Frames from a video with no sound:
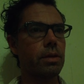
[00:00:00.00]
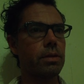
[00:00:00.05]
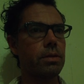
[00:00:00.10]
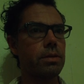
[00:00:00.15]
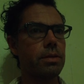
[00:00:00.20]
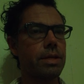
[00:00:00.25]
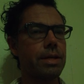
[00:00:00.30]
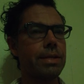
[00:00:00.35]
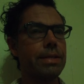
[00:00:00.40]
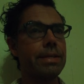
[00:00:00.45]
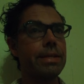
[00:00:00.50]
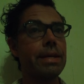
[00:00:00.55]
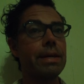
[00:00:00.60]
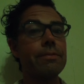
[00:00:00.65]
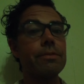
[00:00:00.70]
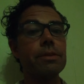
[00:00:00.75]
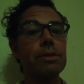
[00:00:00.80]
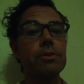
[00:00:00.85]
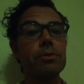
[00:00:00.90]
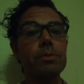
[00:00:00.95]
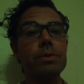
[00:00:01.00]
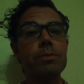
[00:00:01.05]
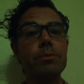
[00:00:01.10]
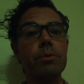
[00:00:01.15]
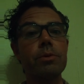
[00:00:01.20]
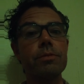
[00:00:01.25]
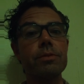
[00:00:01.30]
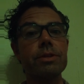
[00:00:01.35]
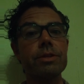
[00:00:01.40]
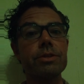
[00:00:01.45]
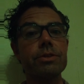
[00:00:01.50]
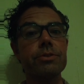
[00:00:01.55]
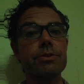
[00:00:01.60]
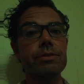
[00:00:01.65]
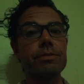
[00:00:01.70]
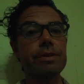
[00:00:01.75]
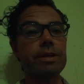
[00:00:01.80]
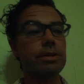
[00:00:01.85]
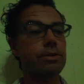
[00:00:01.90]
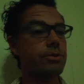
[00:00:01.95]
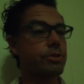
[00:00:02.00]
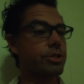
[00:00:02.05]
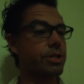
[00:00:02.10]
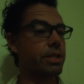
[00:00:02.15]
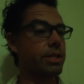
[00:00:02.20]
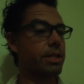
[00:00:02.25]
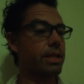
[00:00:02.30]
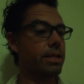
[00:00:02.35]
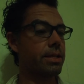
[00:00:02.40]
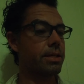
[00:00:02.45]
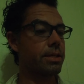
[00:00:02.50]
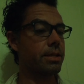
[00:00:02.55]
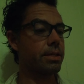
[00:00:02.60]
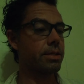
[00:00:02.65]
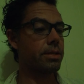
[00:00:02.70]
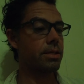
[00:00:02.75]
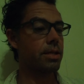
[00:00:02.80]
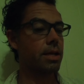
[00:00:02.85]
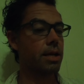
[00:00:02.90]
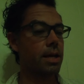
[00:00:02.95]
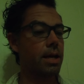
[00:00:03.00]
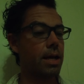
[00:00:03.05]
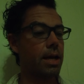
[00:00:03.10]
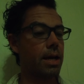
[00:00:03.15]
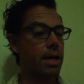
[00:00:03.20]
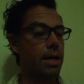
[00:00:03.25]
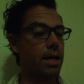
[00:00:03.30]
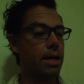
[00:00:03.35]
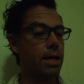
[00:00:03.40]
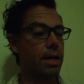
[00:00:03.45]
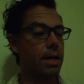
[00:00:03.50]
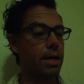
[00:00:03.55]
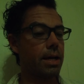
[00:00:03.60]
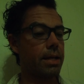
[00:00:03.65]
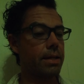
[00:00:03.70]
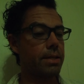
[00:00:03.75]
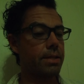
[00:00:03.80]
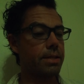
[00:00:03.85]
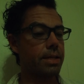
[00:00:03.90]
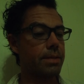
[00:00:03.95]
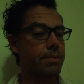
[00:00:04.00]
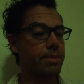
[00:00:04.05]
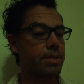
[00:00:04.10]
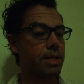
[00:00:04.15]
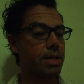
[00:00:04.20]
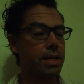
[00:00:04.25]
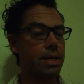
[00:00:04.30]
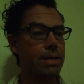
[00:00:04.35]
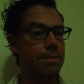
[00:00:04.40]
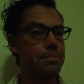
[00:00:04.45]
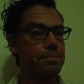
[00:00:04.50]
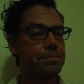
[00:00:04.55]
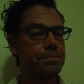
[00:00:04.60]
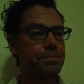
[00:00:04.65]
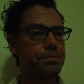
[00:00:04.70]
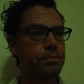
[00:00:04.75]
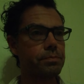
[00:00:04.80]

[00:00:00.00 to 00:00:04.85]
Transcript: I think I need to have a little bit more of an assertive energy in that sense. At the same time,